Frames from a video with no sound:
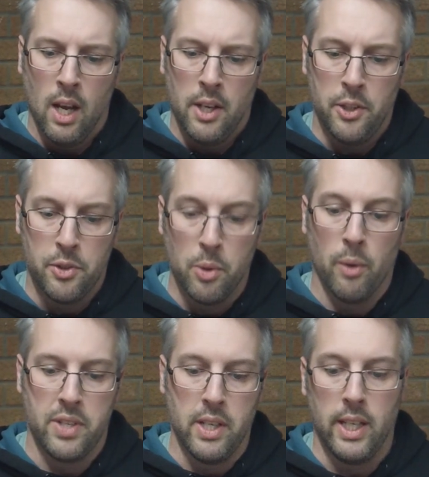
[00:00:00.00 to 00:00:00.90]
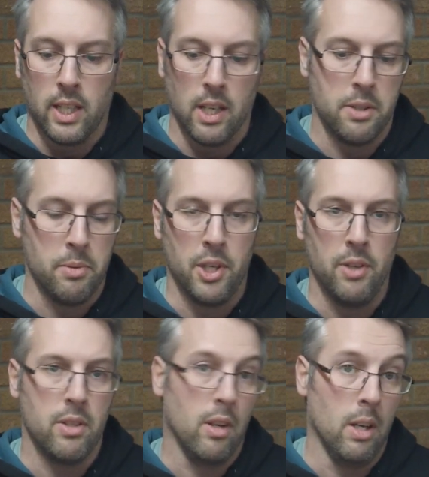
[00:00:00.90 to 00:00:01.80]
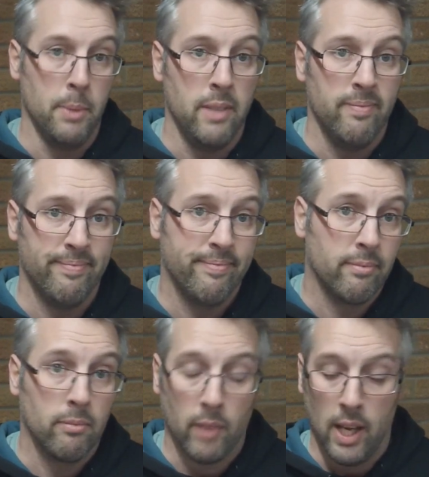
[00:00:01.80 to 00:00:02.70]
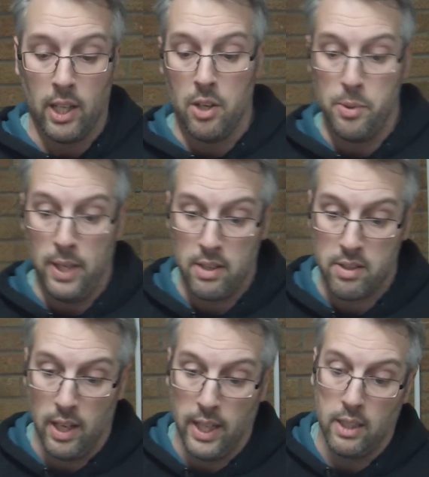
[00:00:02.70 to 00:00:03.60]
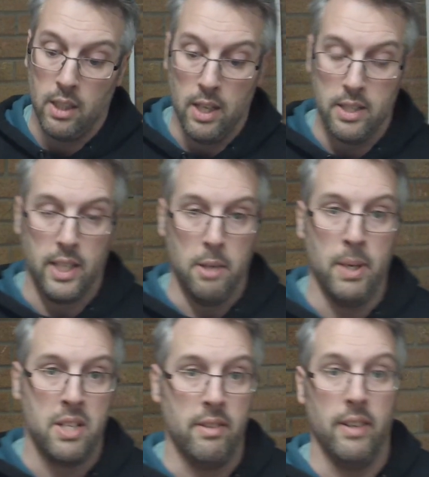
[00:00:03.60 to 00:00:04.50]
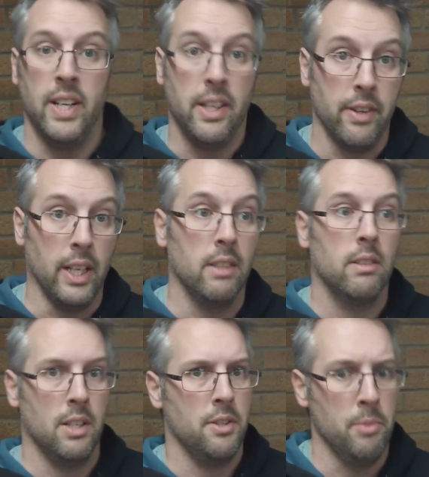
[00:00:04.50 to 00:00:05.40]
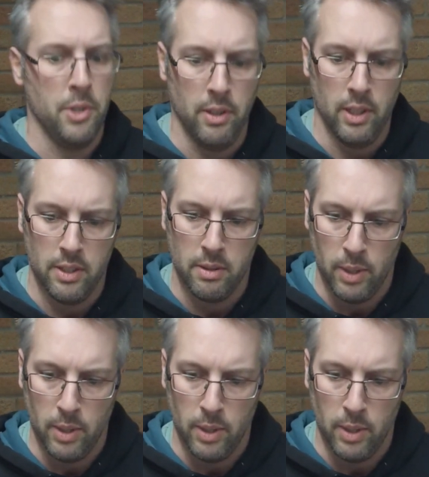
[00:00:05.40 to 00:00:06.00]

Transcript: you do obviously need a custom tune to dial them in. That goes without saying. To get the best out of anything, custom tuning is the